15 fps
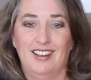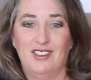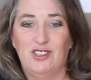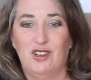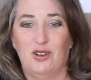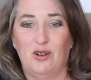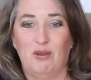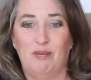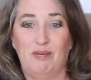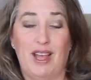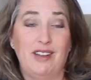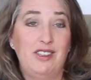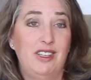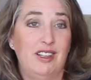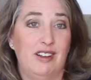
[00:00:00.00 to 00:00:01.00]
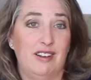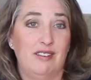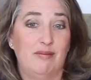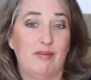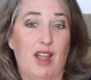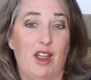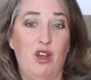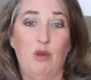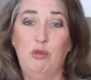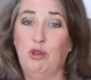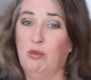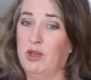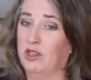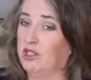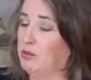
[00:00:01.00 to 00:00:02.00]
So that's it. I hope
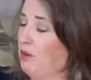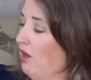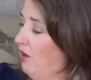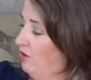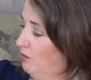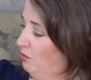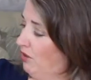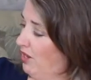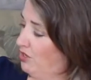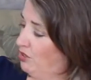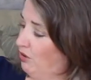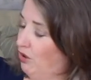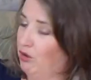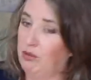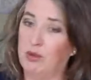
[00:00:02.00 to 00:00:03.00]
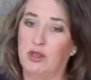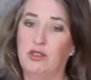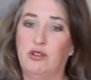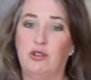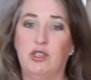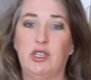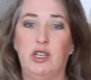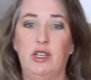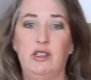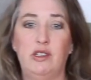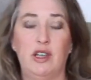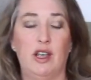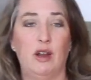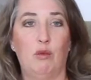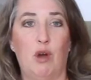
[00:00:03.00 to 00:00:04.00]
you'll be inspired to plant your own mustard seeds
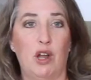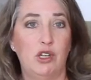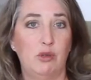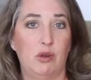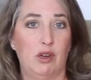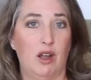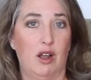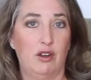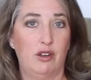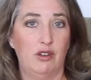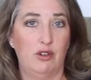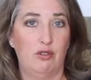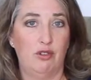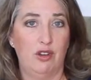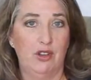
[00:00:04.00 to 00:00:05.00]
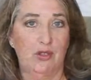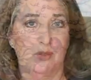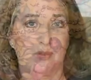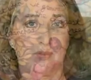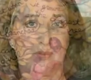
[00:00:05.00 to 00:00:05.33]
and watch what God can do for you.